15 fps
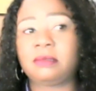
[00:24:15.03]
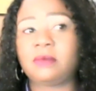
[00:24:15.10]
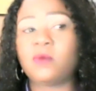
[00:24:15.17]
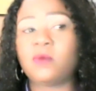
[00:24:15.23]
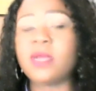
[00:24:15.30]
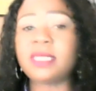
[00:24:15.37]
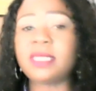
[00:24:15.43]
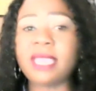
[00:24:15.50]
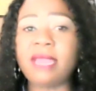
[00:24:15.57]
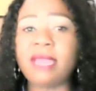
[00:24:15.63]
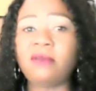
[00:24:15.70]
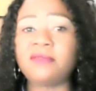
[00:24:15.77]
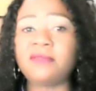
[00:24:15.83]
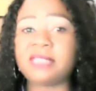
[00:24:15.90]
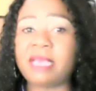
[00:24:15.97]
What
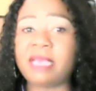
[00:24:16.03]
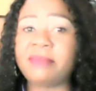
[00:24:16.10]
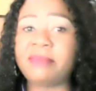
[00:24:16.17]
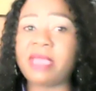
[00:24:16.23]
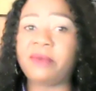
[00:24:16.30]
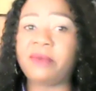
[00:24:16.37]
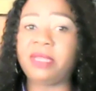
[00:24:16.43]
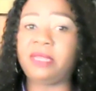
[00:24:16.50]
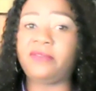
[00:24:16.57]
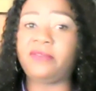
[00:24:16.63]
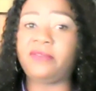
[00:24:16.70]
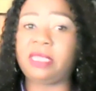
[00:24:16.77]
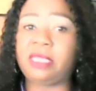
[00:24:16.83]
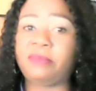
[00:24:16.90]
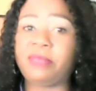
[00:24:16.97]
kind of Zambia are we
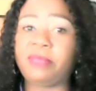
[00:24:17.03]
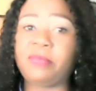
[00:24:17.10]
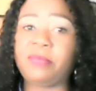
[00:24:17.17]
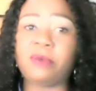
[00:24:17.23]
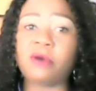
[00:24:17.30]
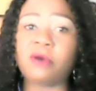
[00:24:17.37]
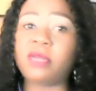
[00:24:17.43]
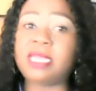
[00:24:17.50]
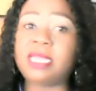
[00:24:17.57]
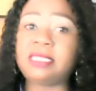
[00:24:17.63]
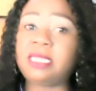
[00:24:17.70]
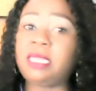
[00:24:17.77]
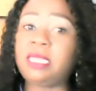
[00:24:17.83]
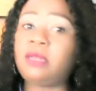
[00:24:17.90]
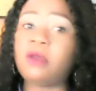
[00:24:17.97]
living in, people?
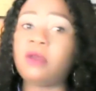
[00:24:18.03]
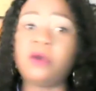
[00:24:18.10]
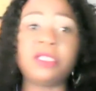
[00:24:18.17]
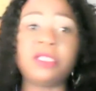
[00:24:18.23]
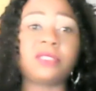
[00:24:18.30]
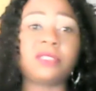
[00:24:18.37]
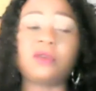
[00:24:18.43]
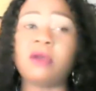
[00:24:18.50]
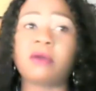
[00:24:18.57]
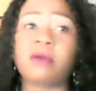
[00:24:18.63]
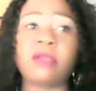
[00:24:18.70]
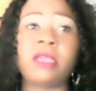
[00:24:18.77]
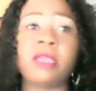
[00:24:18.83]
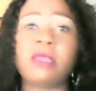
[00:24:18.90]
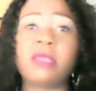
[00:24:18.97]
Honestly, no, it's
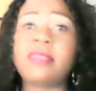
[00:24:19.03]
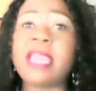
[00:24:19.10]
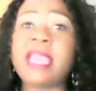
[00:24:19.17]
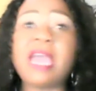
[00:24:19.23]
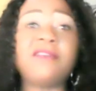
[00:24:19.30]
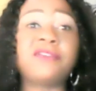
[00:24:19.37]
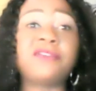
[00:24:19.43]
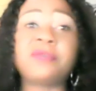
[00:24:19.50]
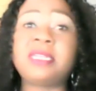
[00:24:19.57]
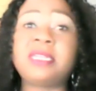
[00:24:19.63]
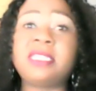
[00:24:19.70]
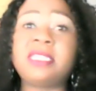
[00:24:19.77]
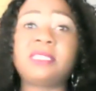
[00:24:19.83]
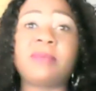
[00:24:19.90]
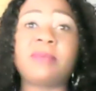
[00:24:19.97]
wrong. They have to
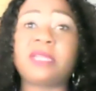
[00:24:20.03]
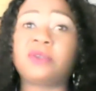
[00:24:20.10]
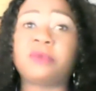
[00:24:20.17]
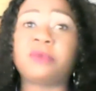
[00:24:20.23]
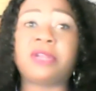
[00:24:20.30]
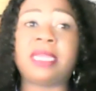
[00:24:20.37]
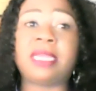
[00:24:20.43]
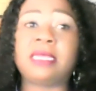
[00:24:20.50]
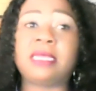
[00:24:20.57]
release Matomola.